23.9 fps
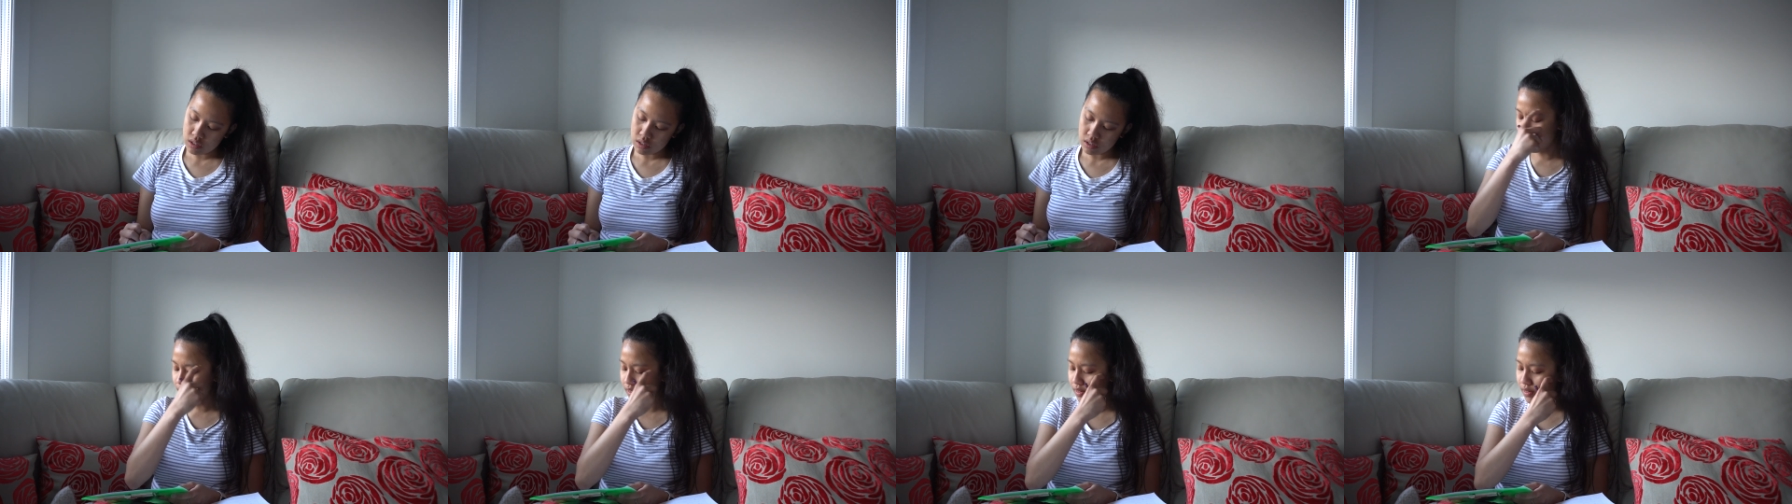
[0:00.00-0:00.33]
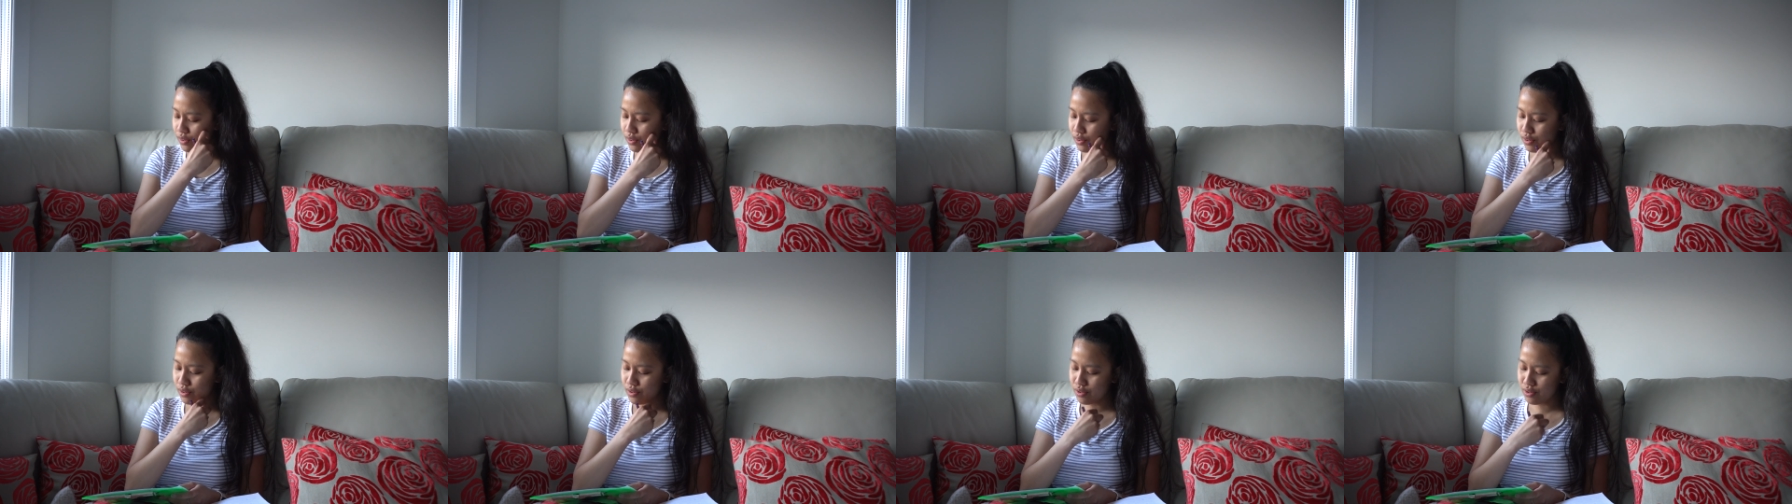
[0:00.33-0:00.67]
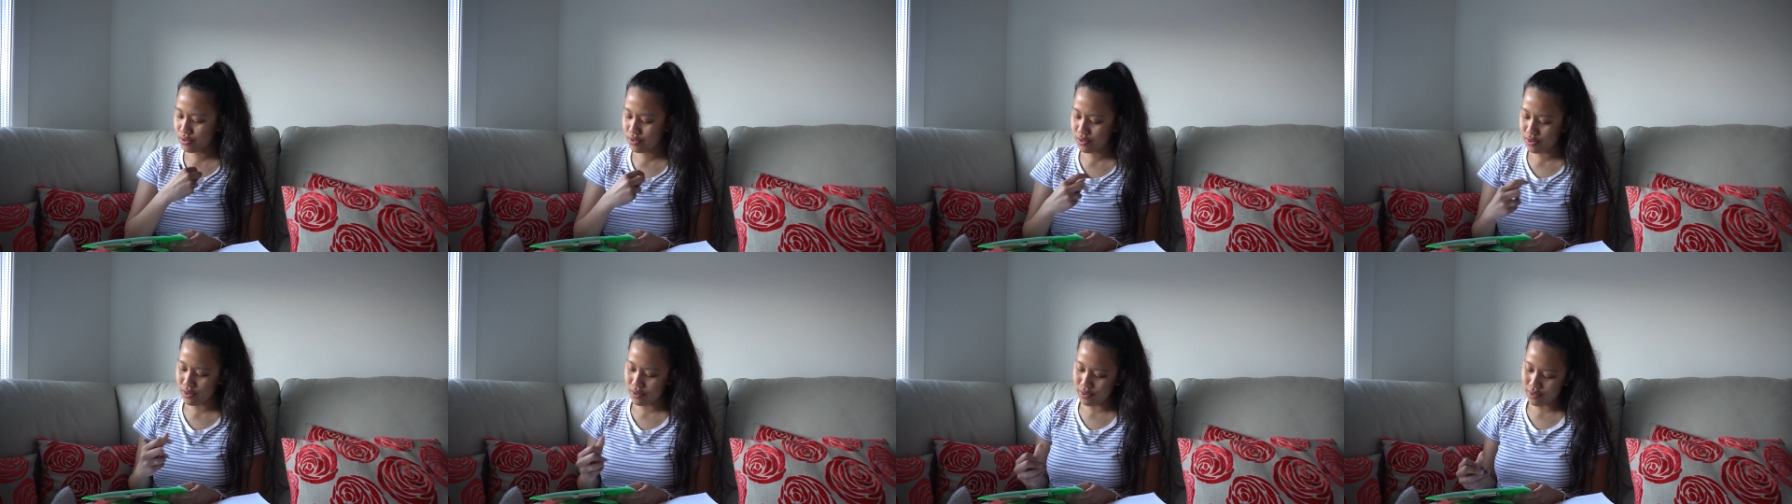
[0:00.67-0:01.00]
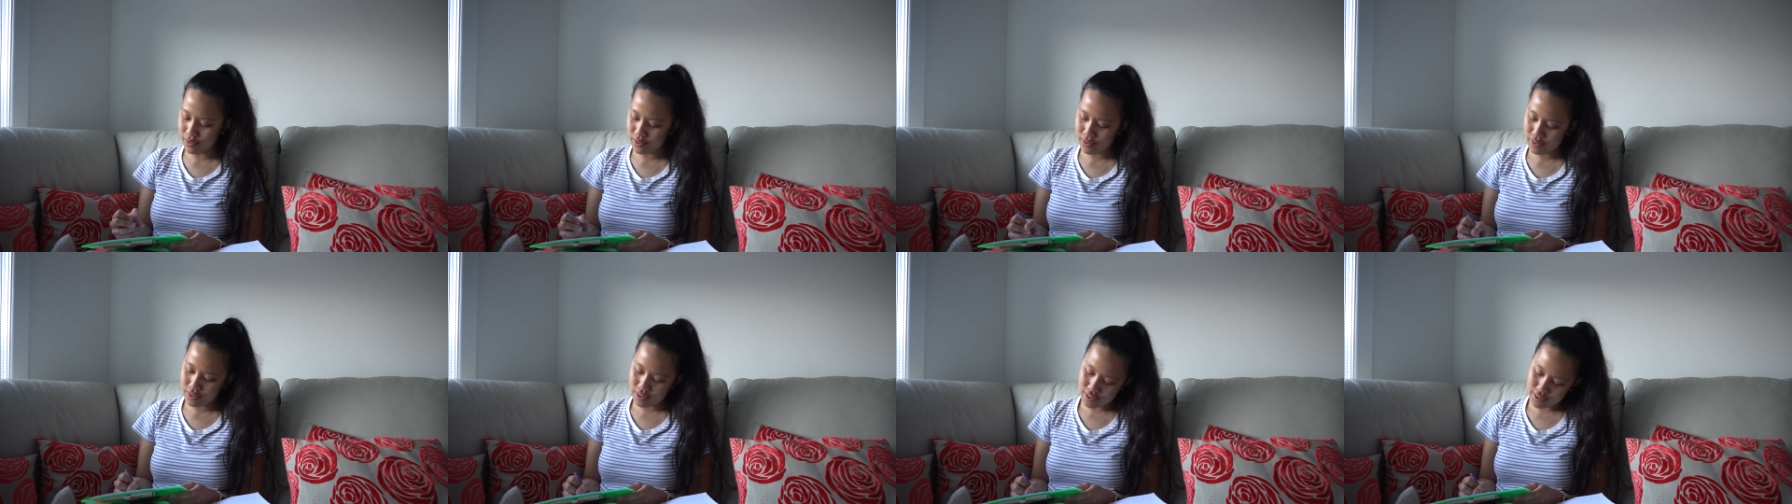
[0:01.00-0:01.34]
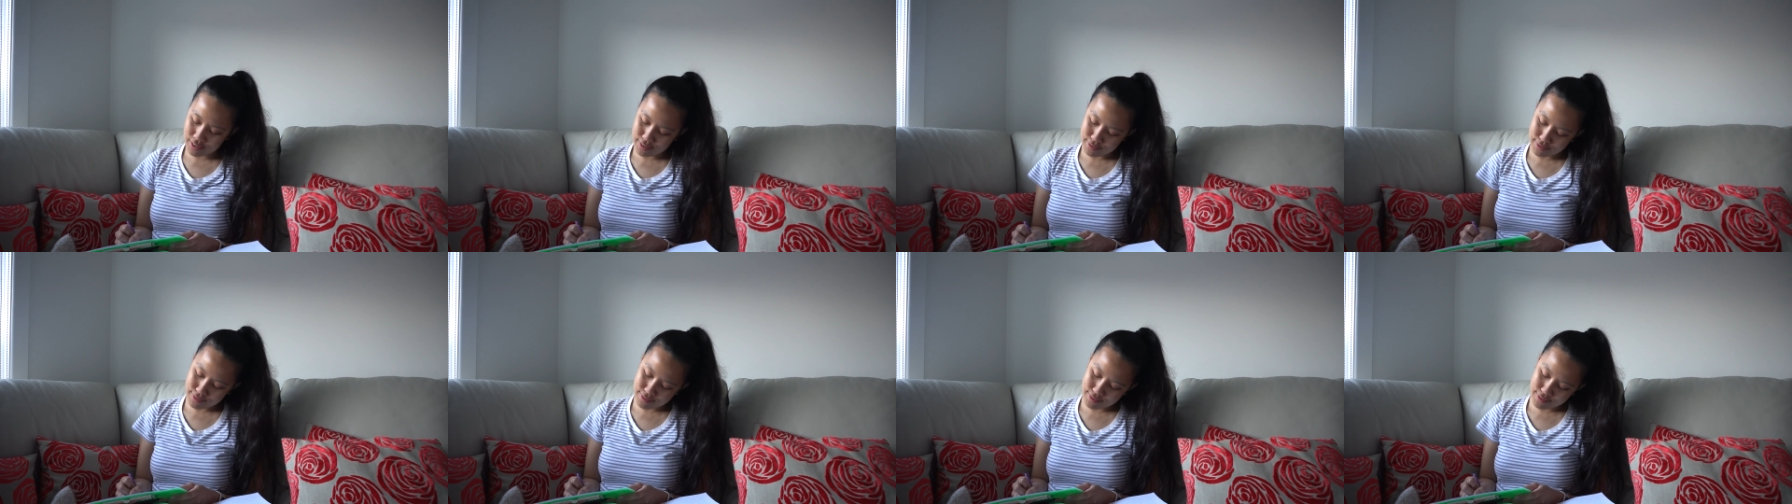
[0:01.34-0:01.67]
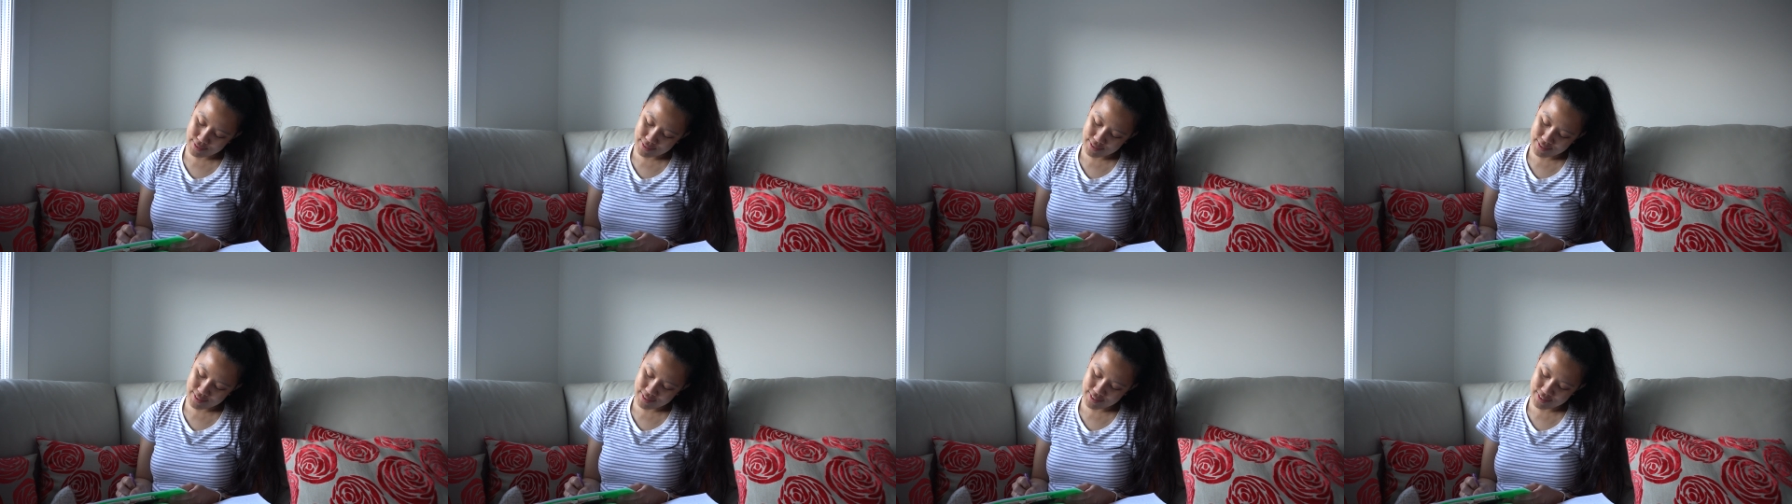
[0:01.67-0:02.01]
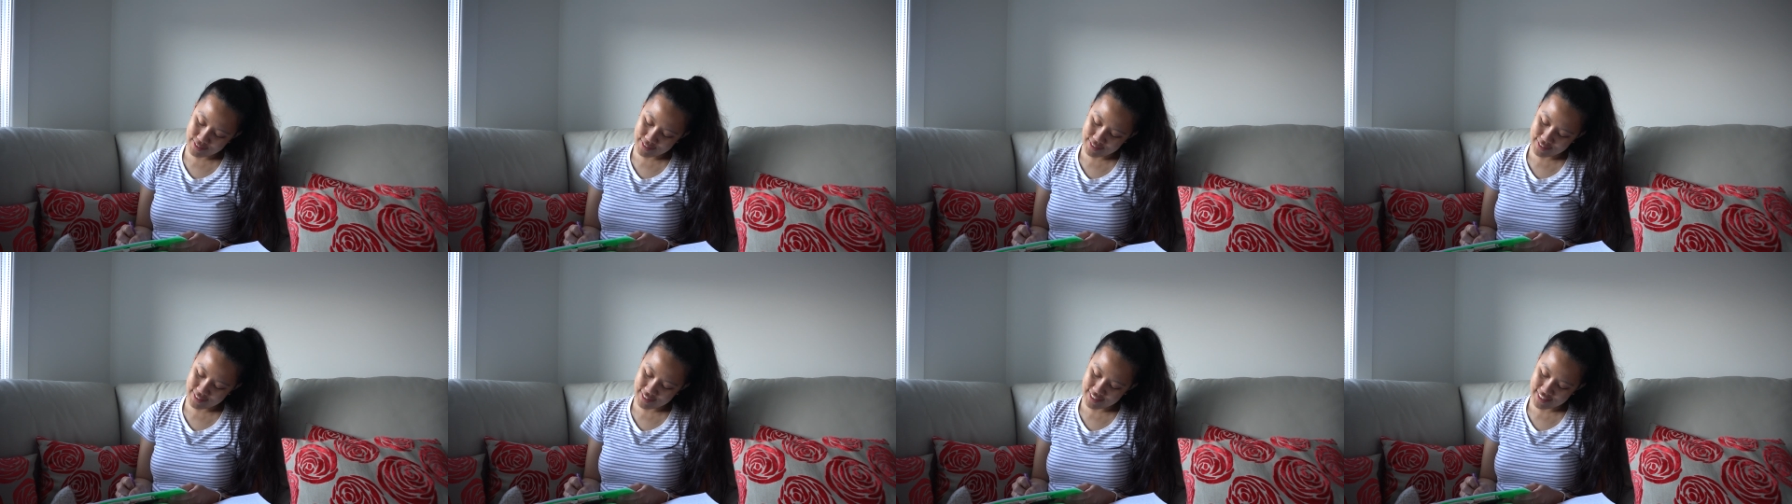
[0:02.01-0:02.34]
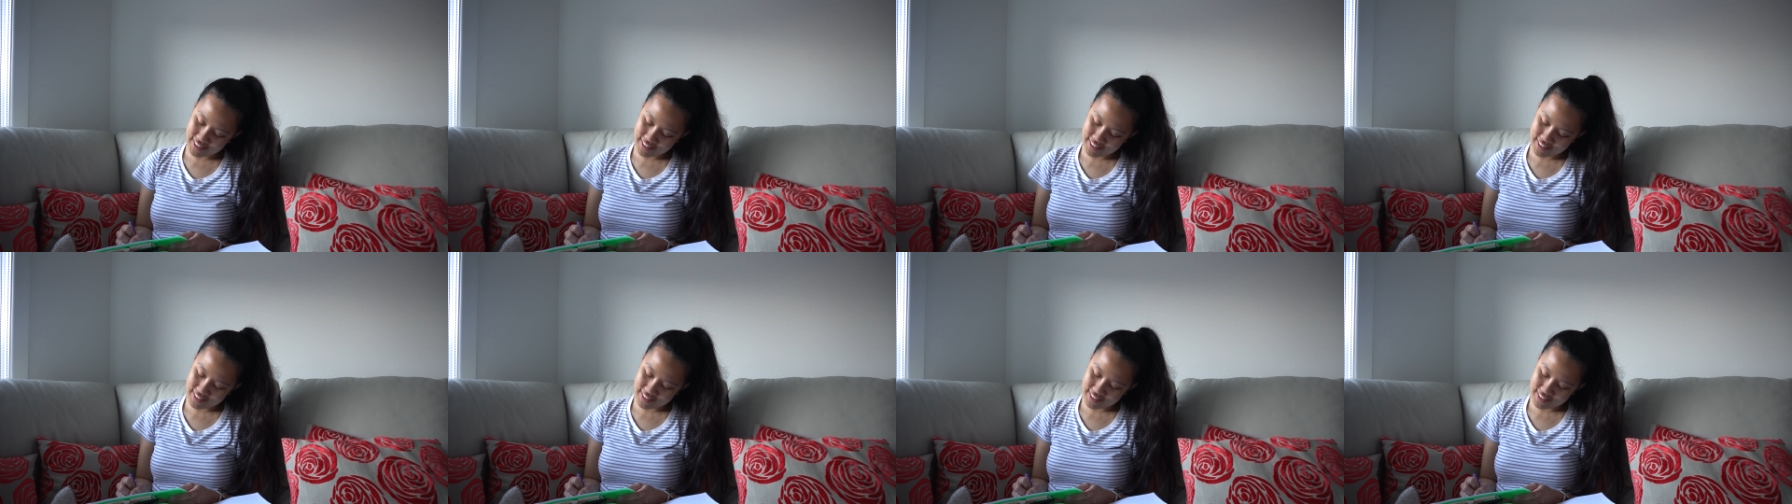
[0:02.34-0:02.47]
Oh, they're so cute.